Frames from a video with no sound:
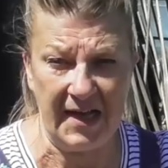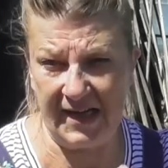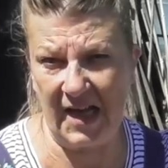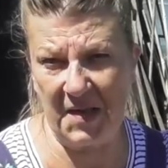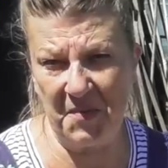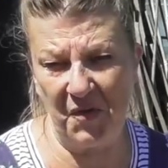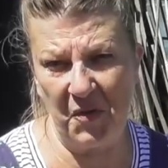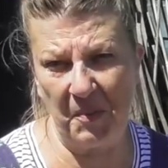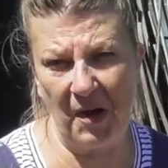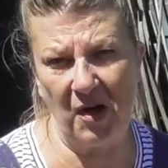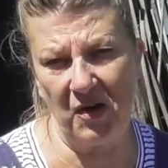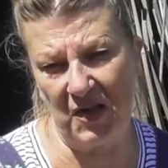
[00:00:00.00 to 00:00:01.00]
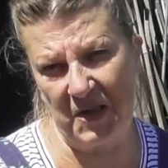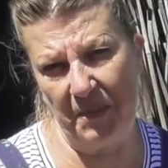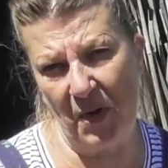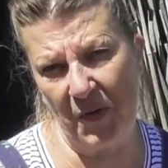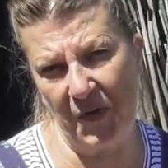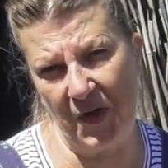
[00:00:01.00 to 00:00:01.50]
get them off the plants,
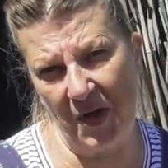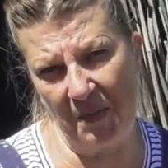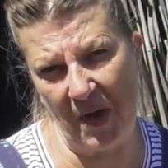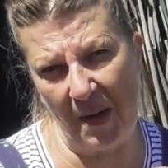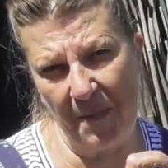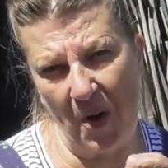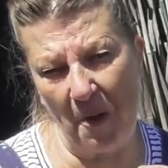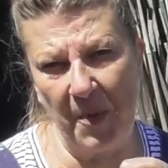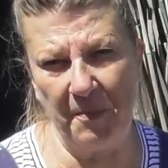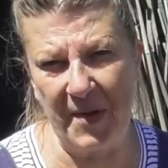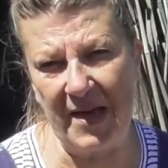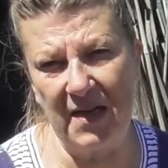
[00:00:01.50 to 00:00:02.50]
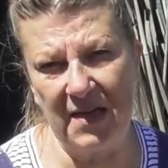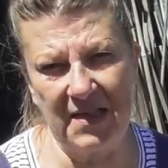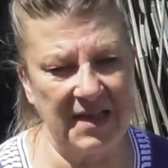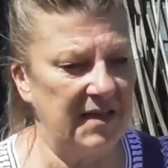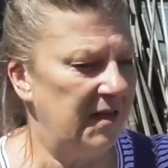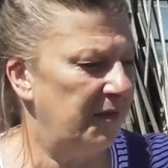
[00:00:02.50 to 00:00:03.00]
pod them and pop the beans
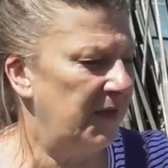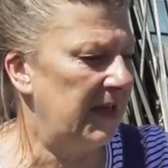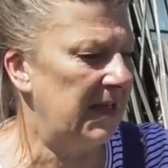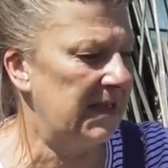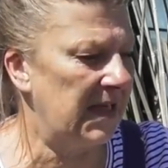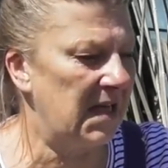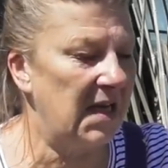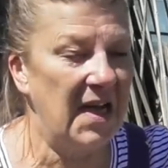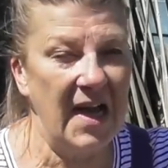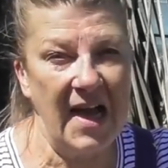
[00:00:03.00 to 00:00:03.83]
in the freezer